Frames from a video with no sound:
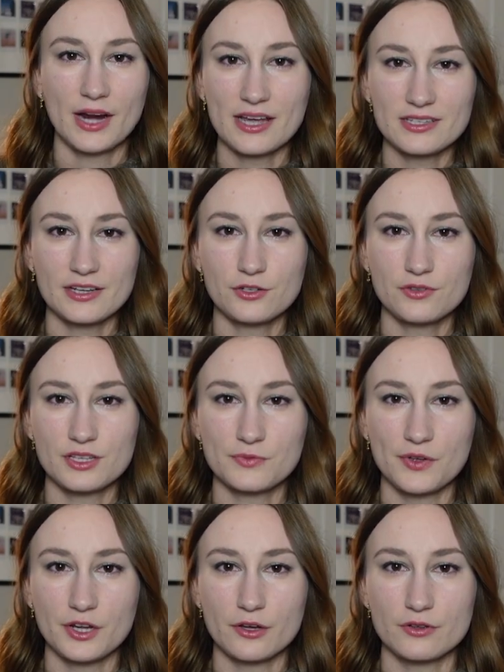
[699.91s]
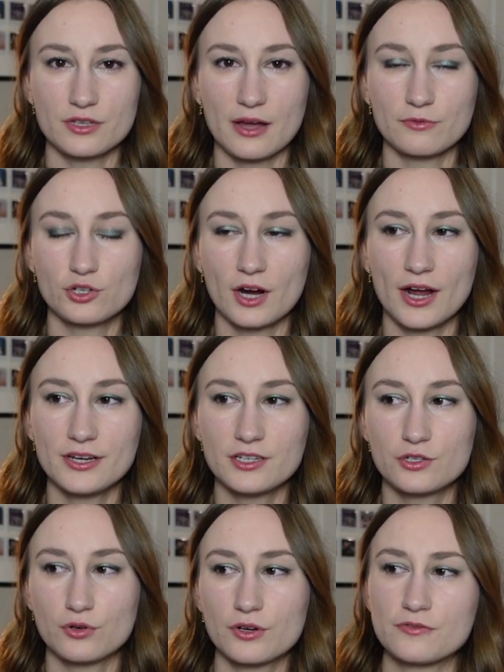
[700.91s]
But as I do these videos, I'm trying
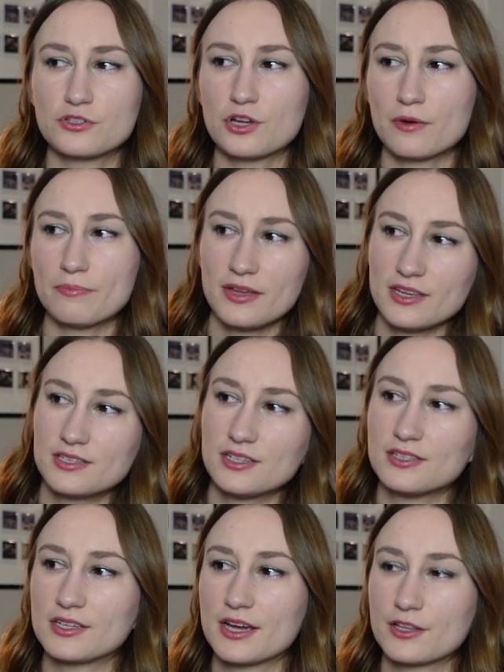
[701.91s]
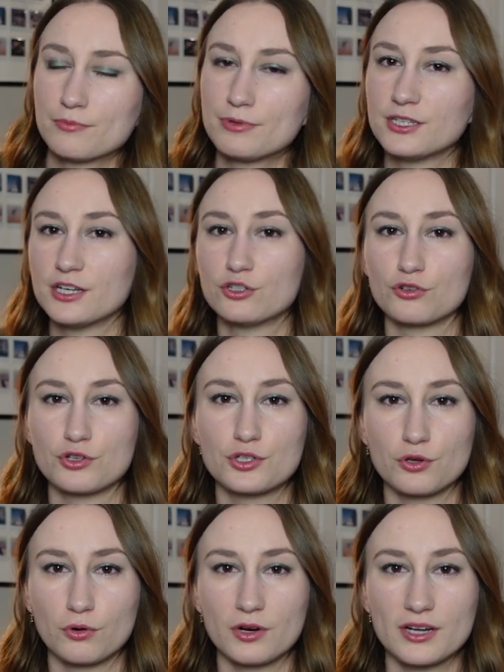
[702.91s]
to sort of start piecing together potential
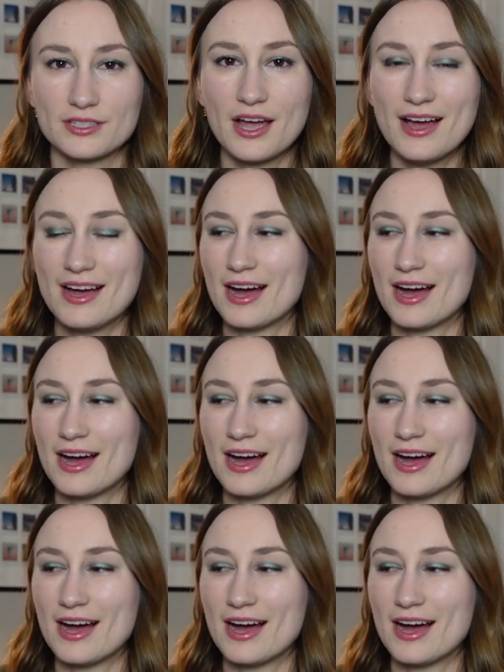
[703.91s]
stories.